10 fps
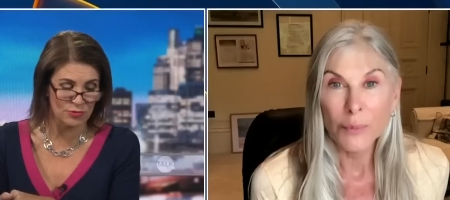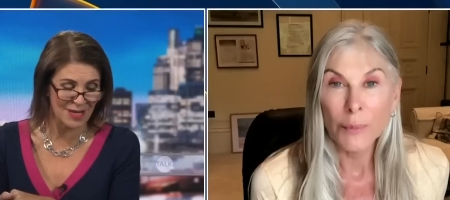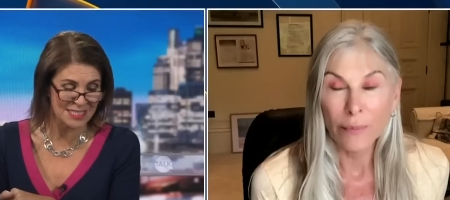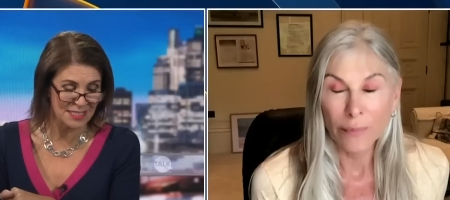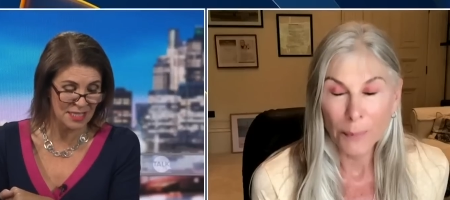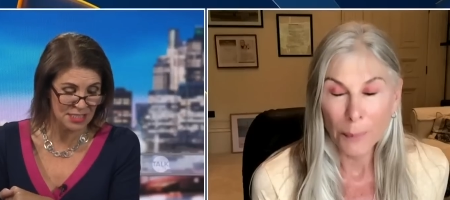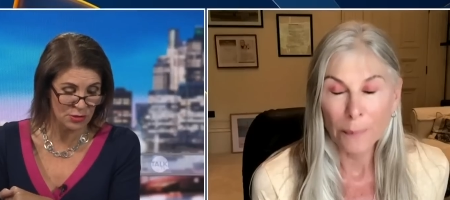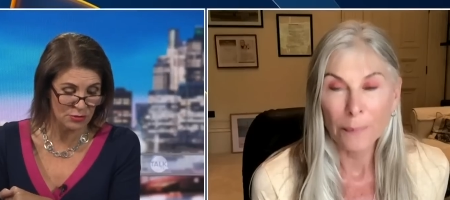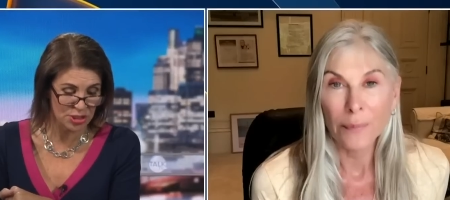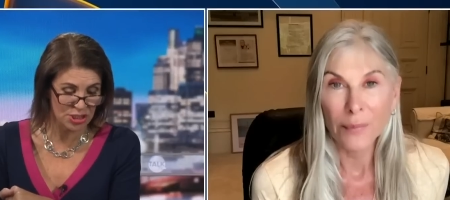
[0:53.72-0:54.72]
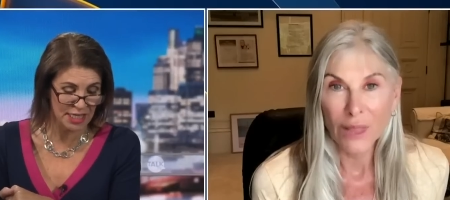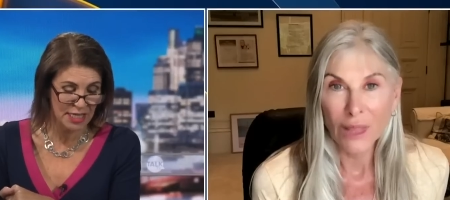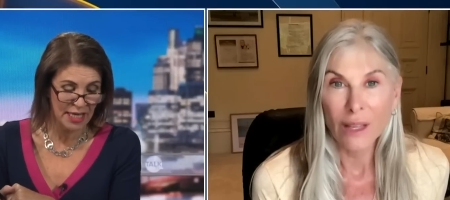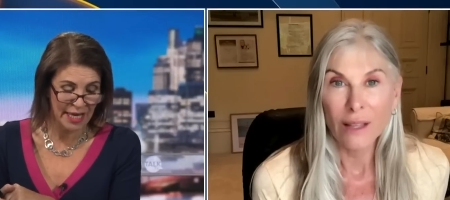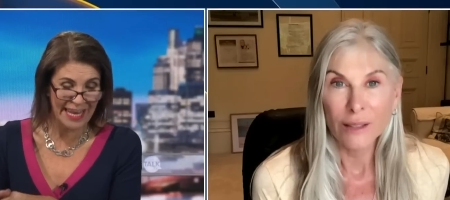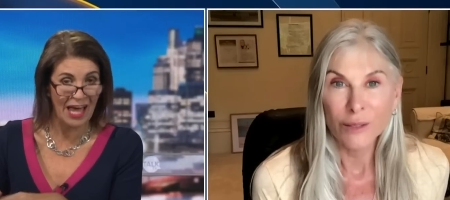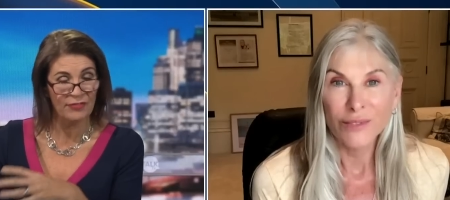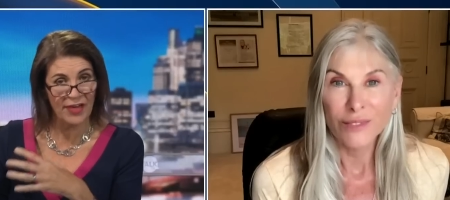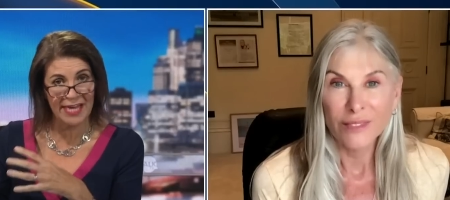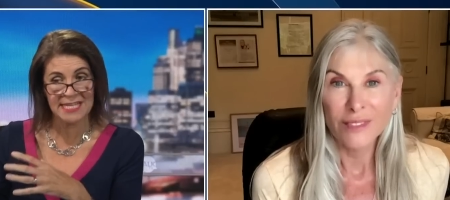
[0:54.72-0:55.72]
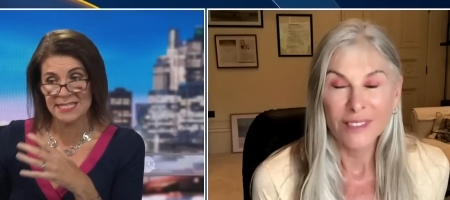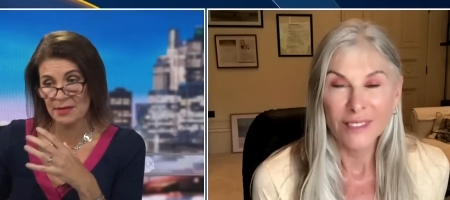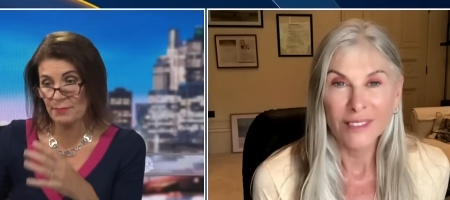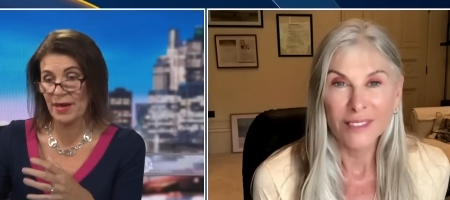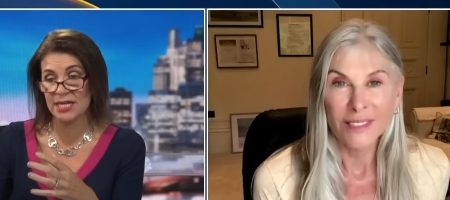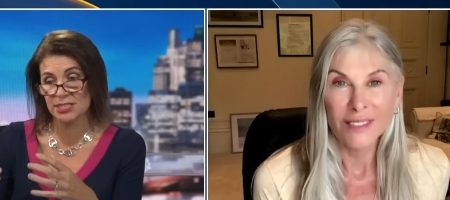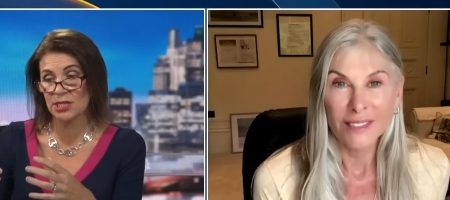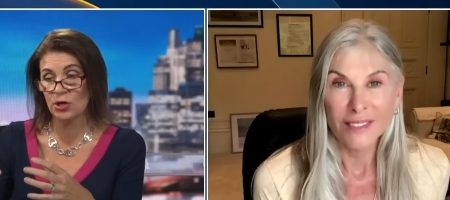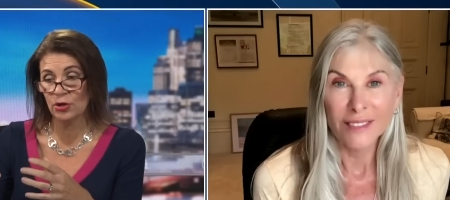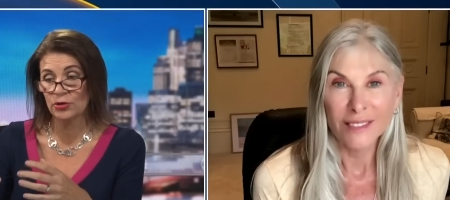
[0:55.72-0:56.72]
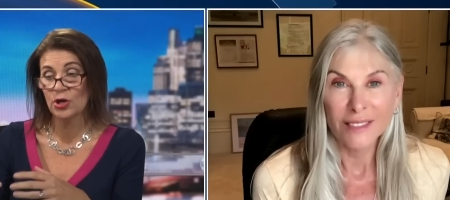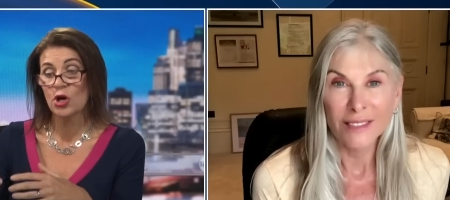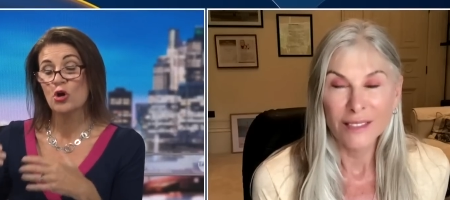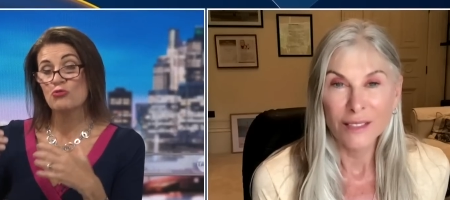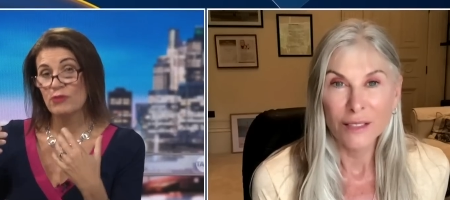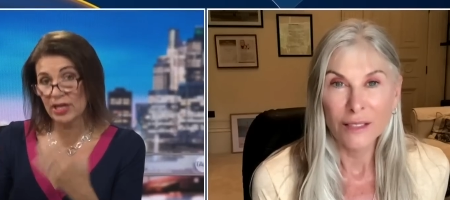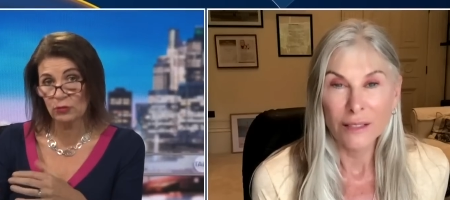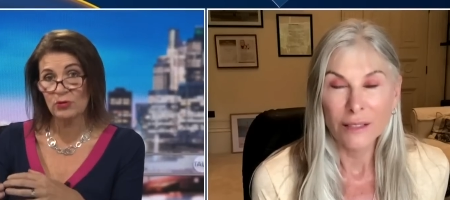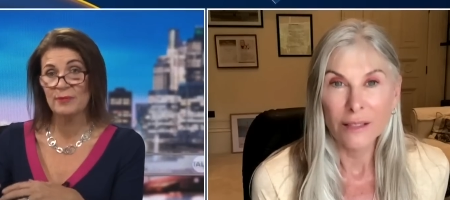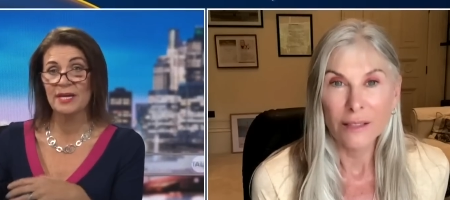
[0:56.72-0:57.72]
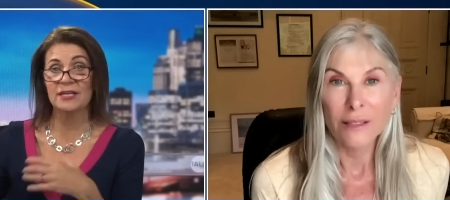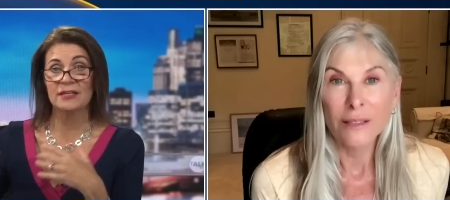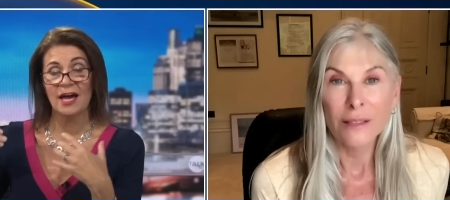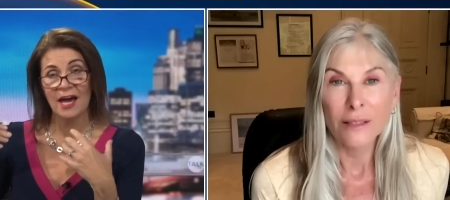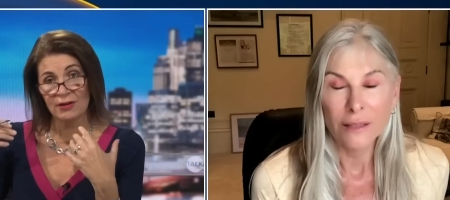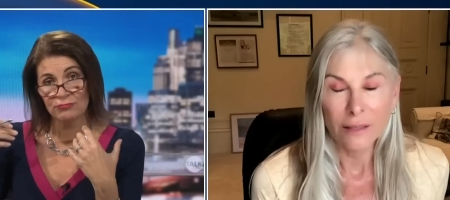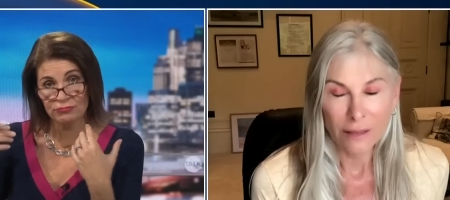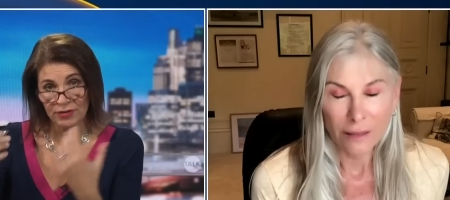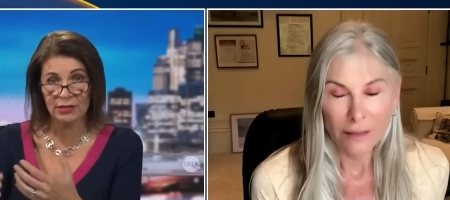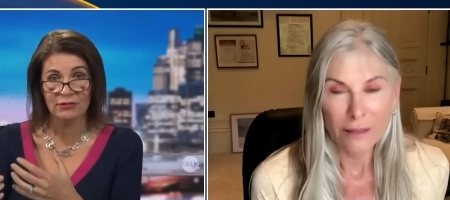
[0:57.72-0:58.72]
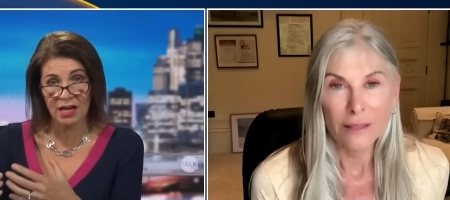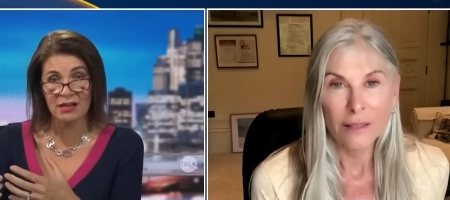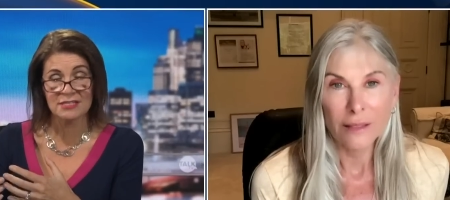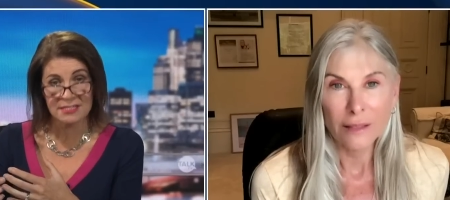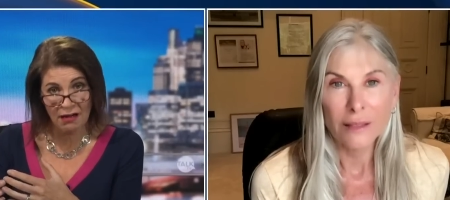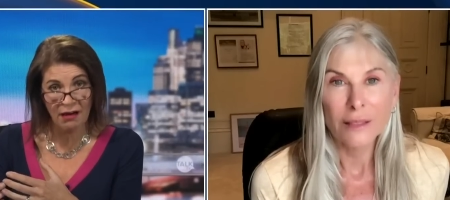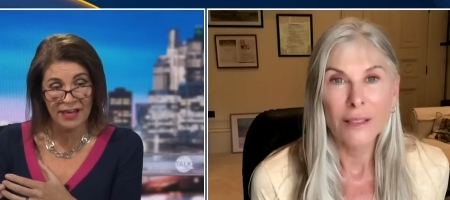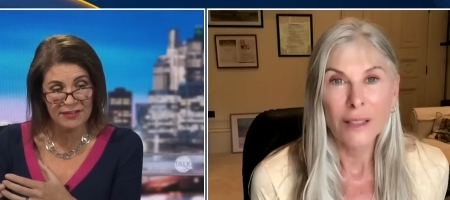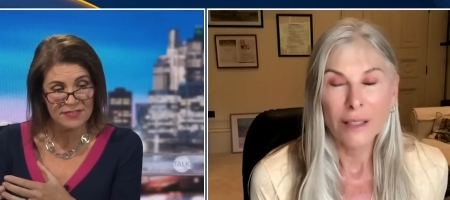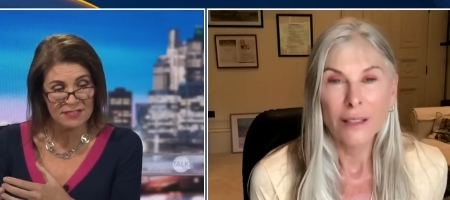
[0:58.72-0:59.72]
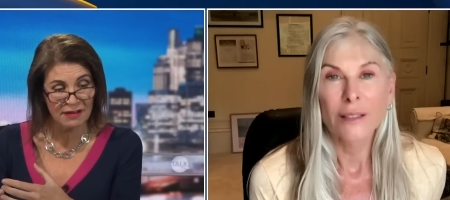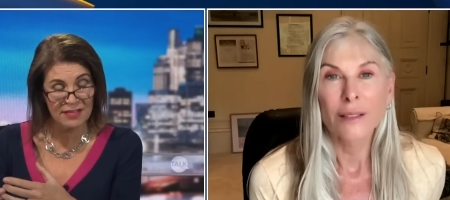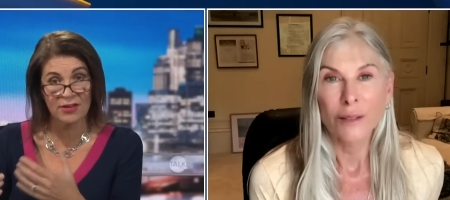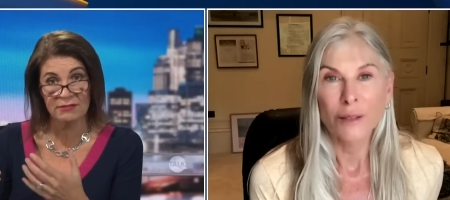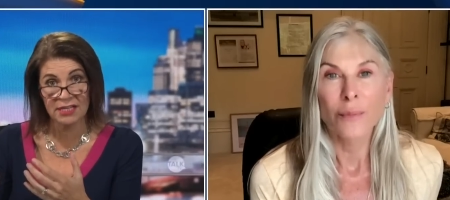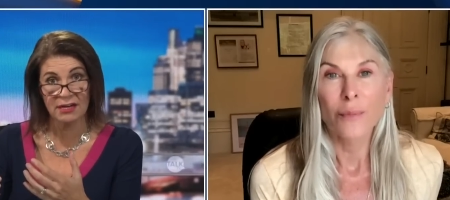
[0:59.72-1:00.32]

Speaker 1: trans ideology, and how that is impacting on real women and real girls' lives, i.e., the only